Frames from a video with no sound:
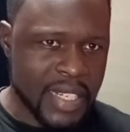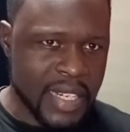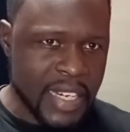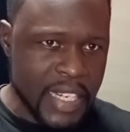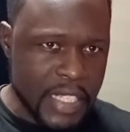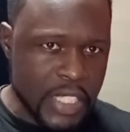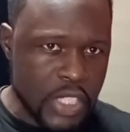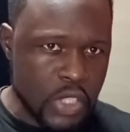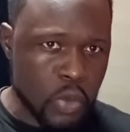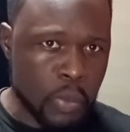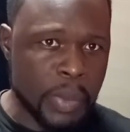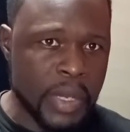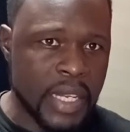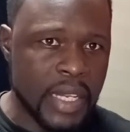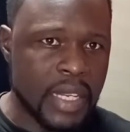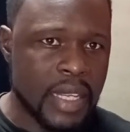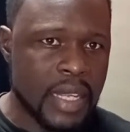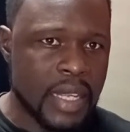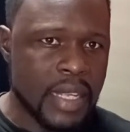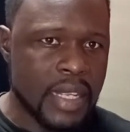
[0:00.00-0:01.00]
It needs to
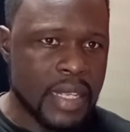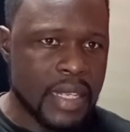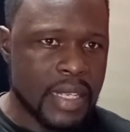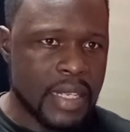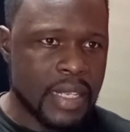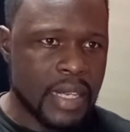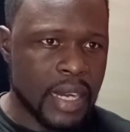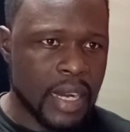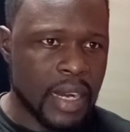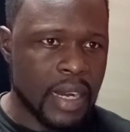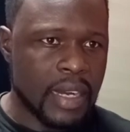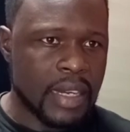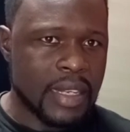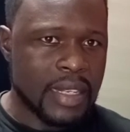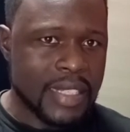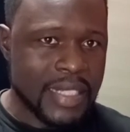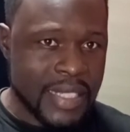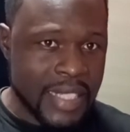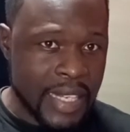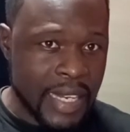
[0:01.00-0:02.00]
be uh,
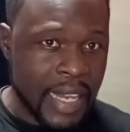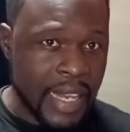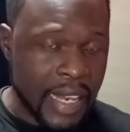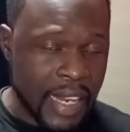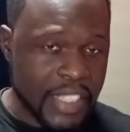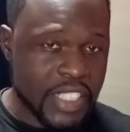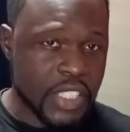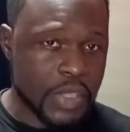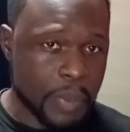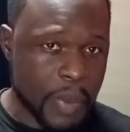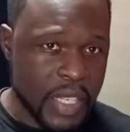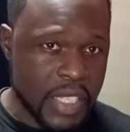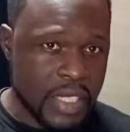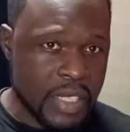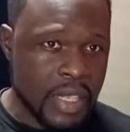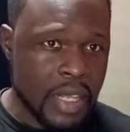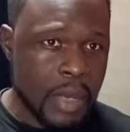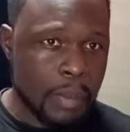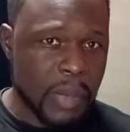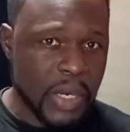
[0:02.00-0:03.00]
still a larger
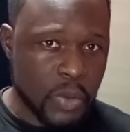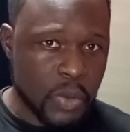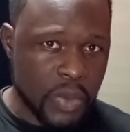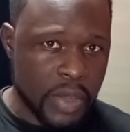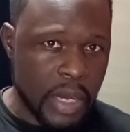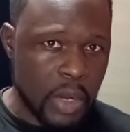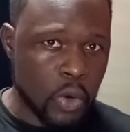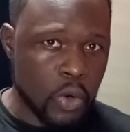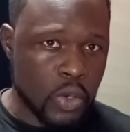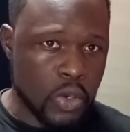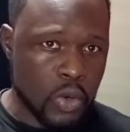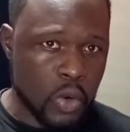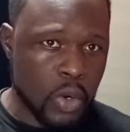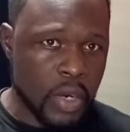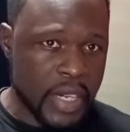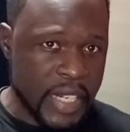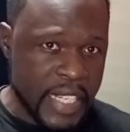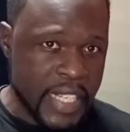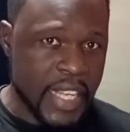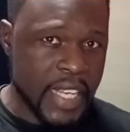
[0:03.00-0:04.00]
space but with a
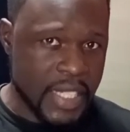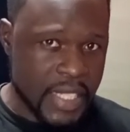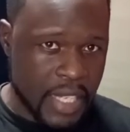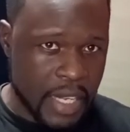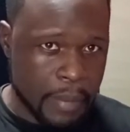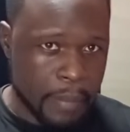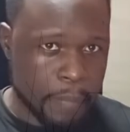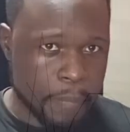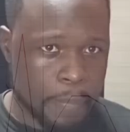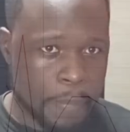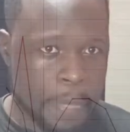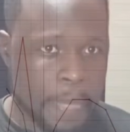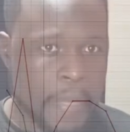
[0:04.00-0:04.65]
controlled decay time.